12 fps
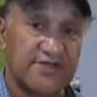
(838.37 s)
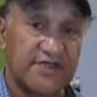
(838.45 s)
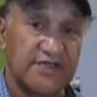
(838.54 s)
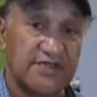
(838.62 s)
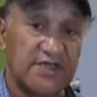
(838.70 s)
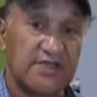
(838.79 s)

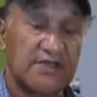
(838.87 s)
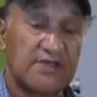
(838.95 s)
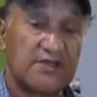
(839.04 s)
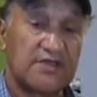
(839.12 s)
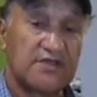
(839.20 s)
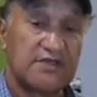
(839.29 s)
together.
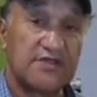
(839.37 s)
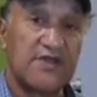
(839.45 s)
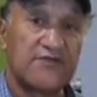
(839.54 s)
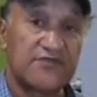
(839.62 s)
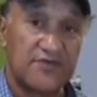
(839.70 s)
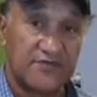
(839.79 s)
You
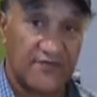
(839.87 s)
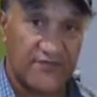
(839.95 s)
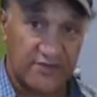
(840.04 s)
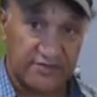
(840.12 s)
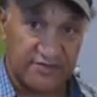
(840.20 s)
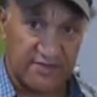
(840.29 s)
have to
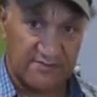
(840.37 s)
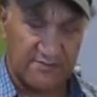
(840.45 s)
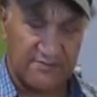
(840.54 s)
refute them.